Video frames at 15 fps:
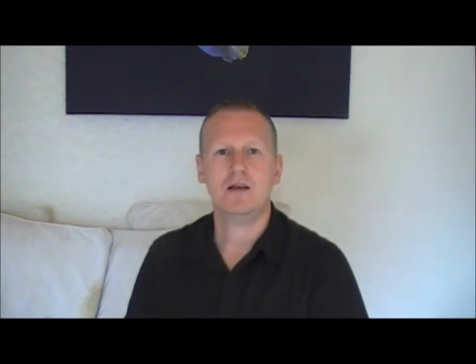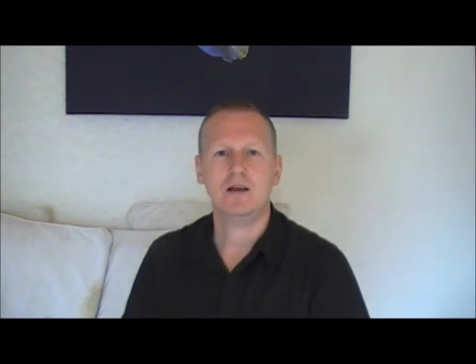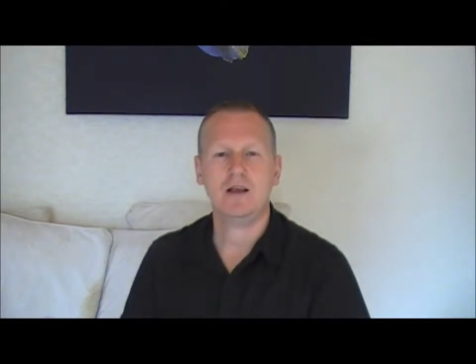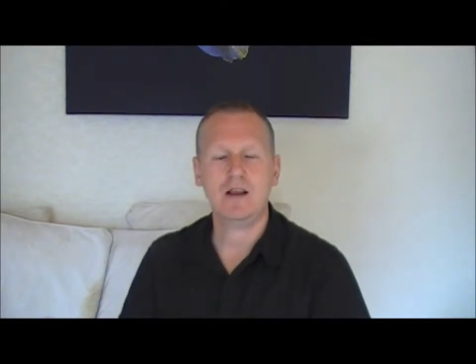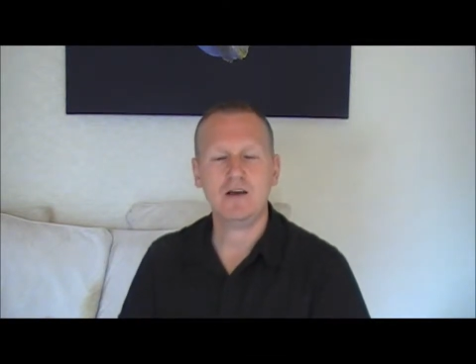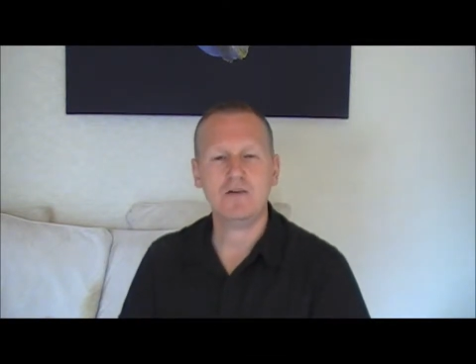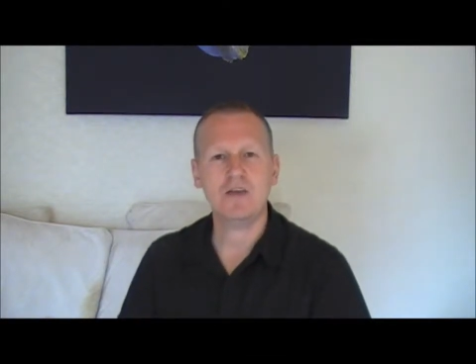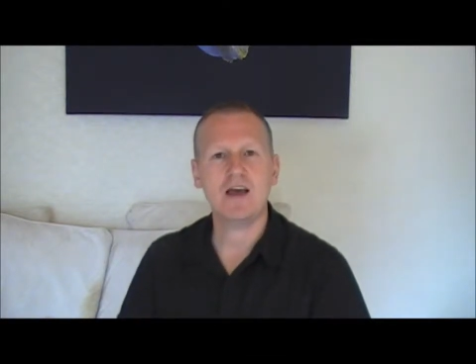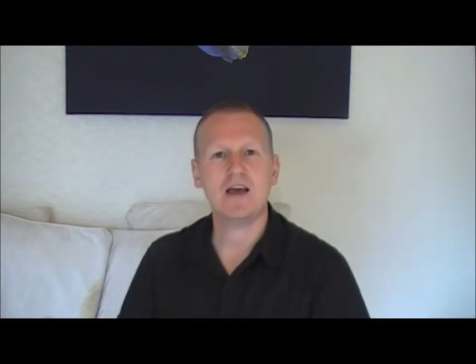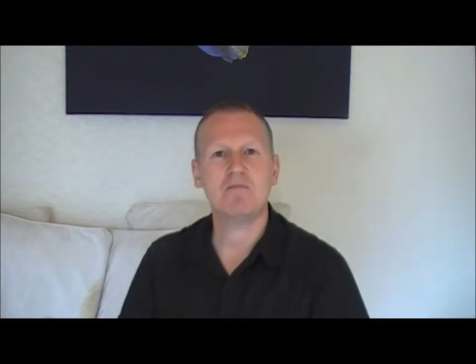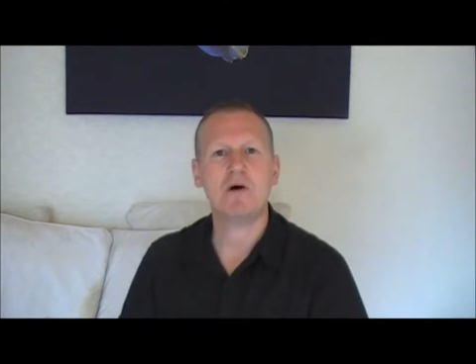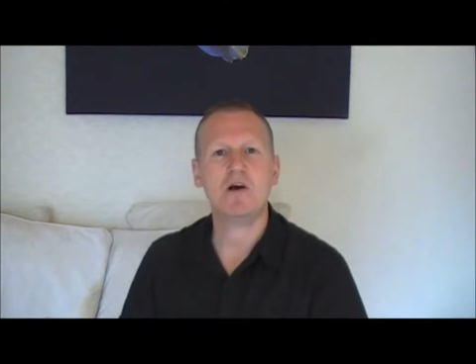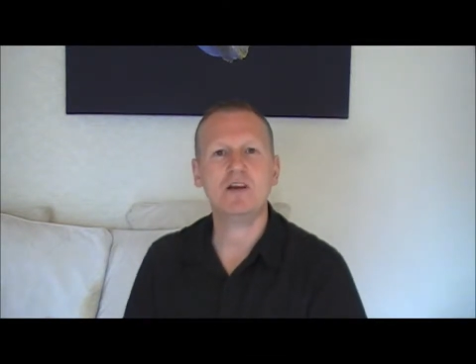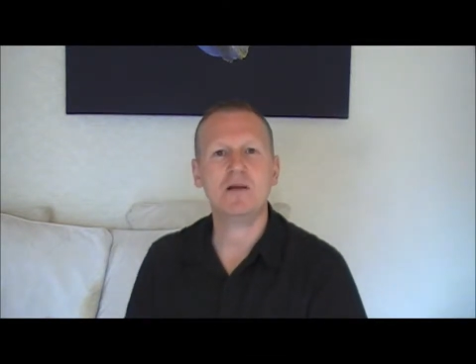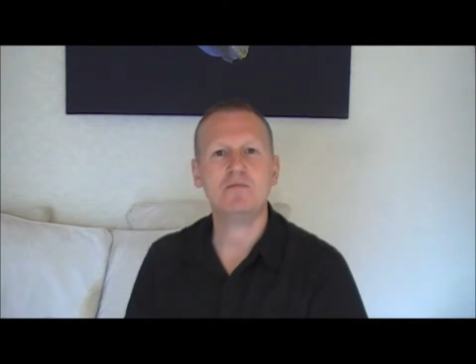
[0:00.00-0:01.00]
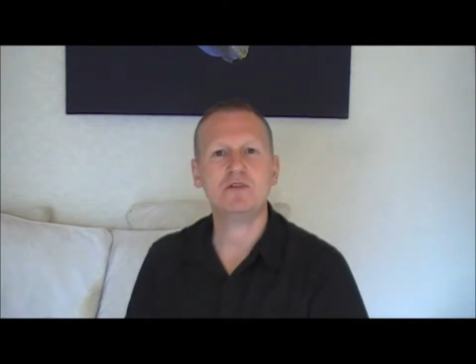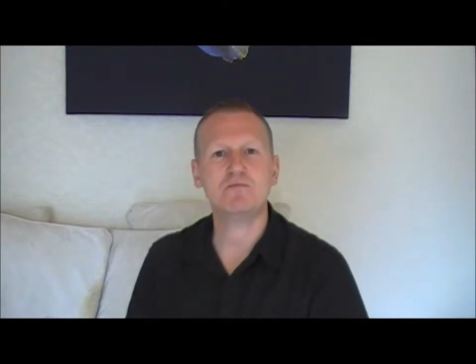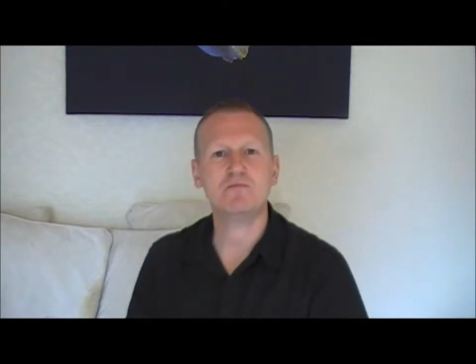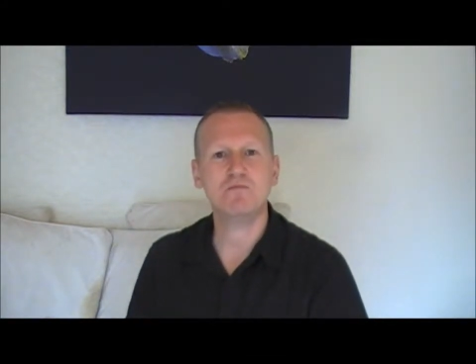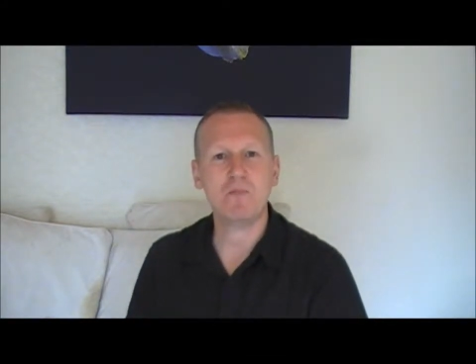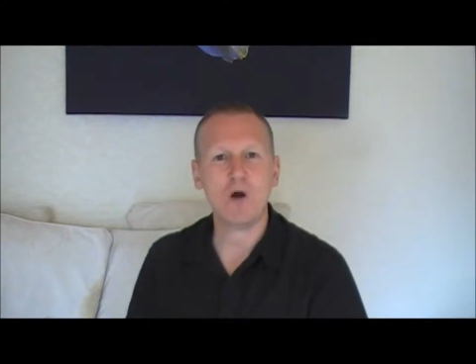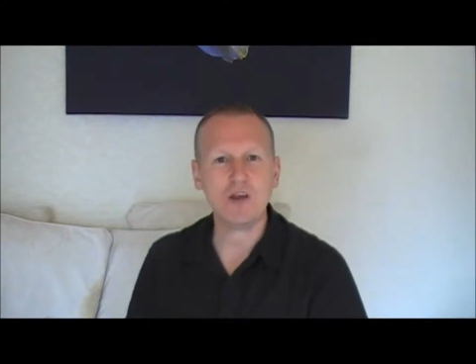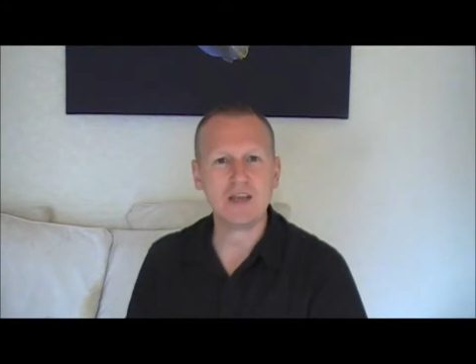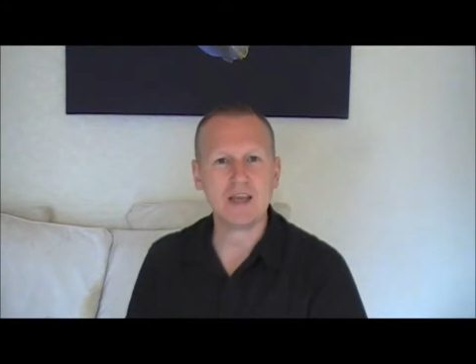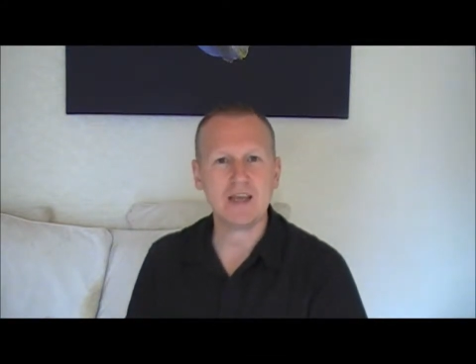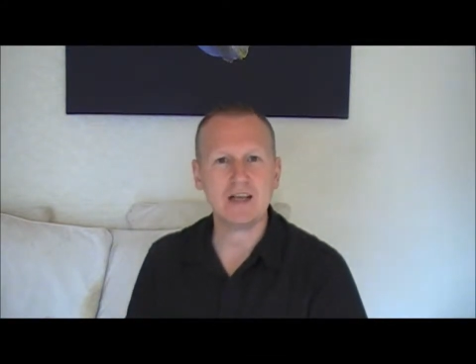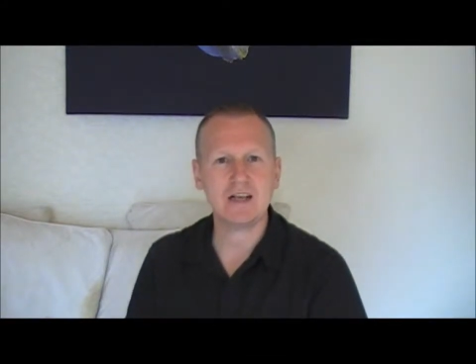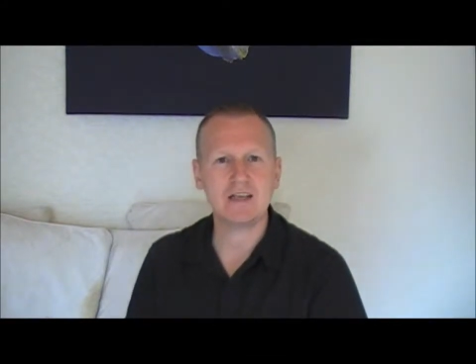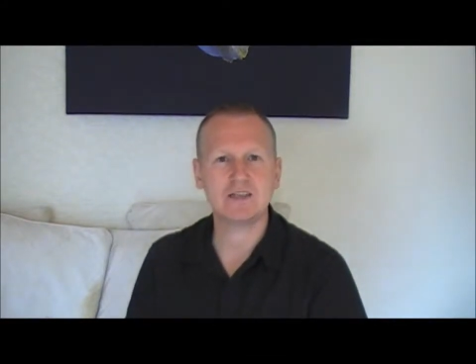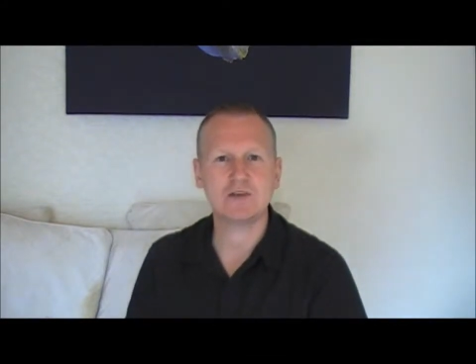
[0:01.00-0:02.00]
Hello there, my name's Mike
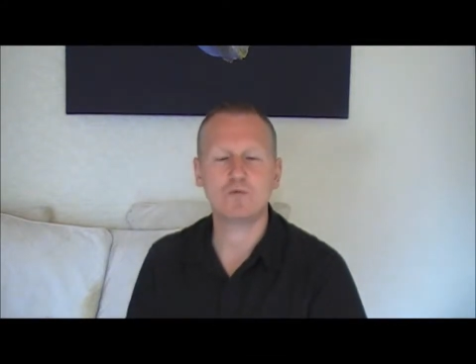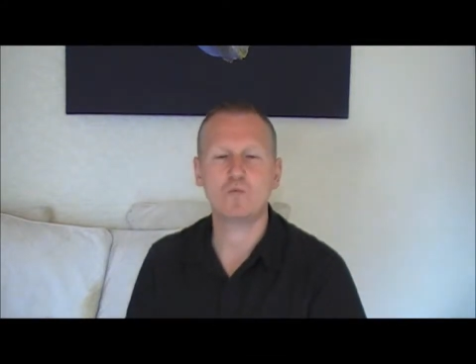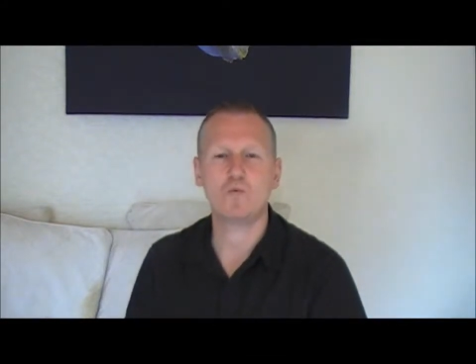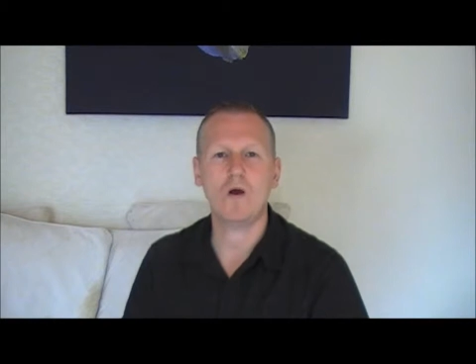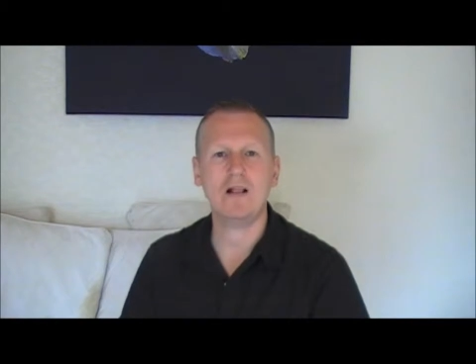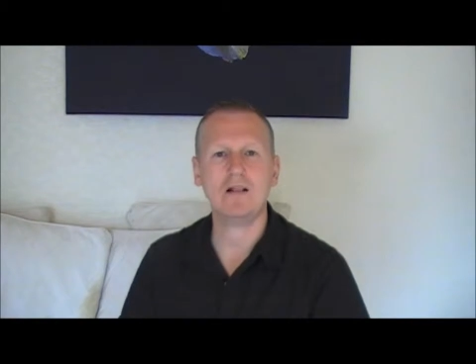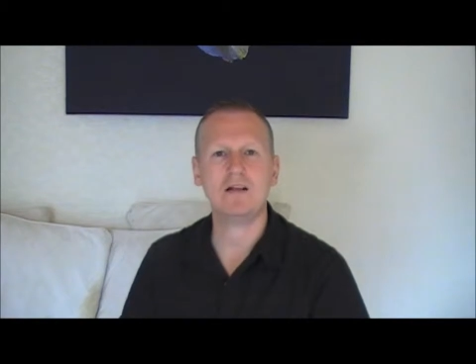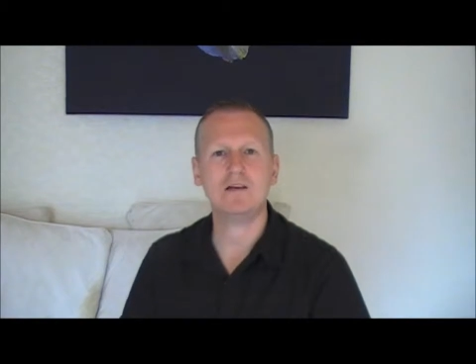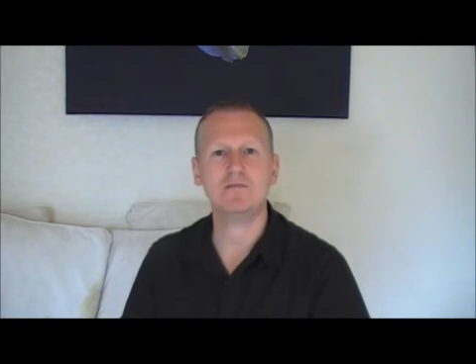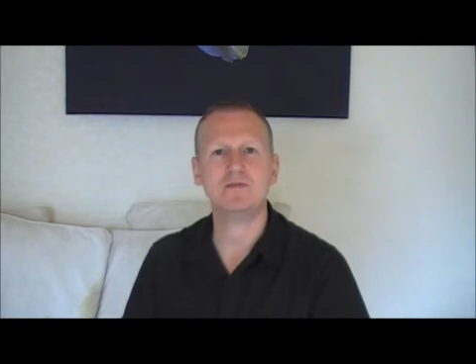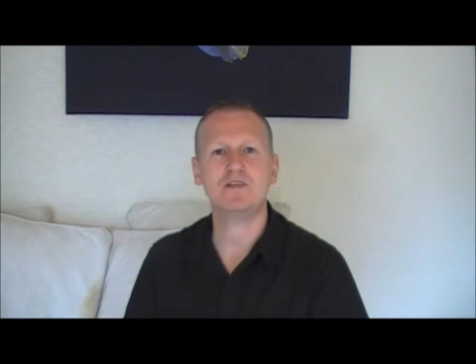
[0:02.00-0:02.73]
England and welcome